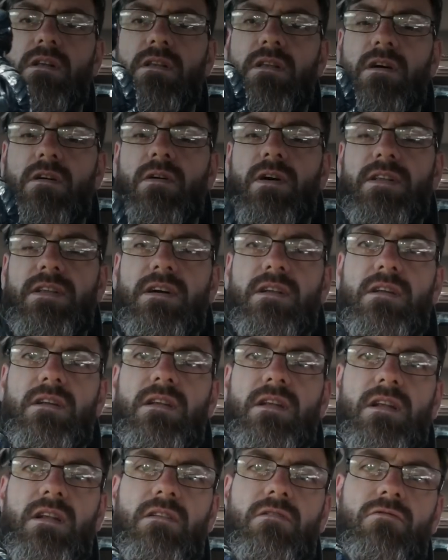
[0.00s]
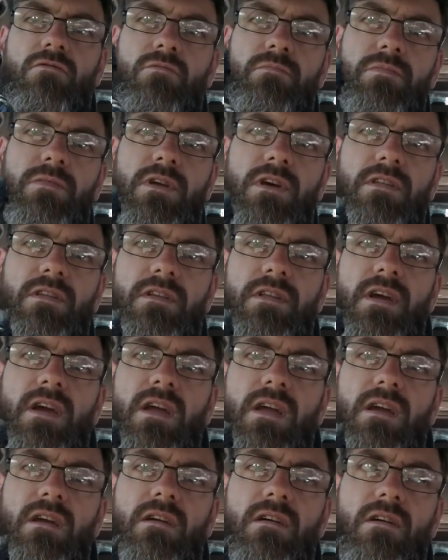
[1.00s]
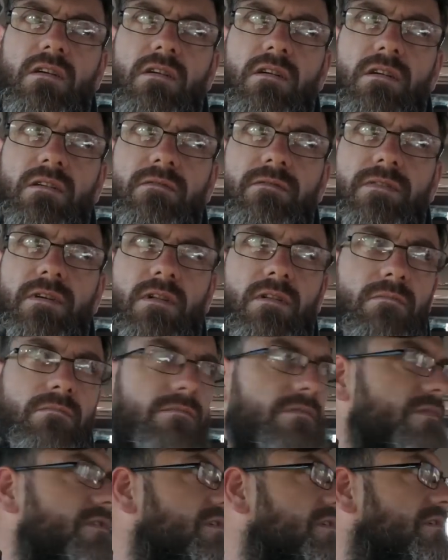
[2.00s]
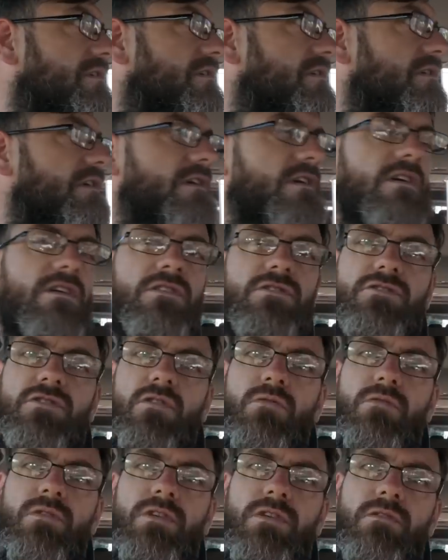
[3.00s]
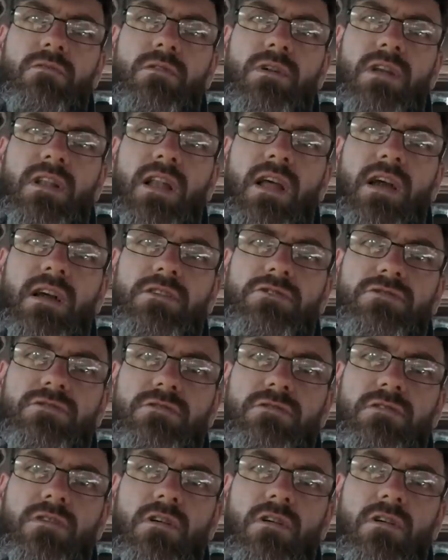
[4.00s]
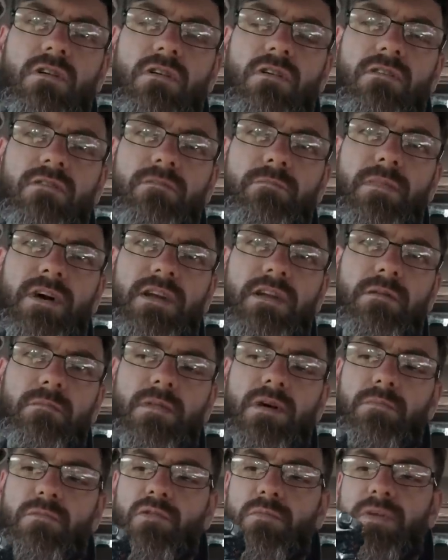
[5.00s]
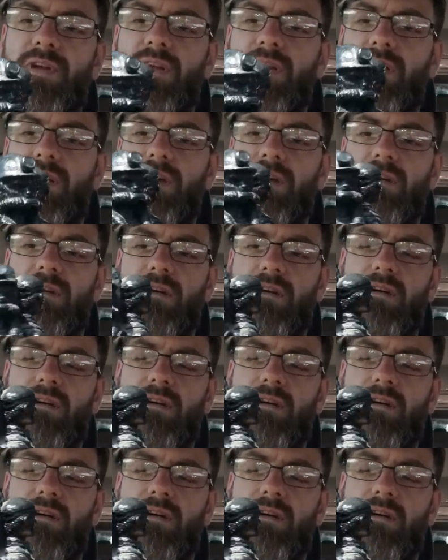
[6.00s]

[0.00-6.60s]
Now, I done a little group the other day and filmed showing you a collection of mining memorabilia.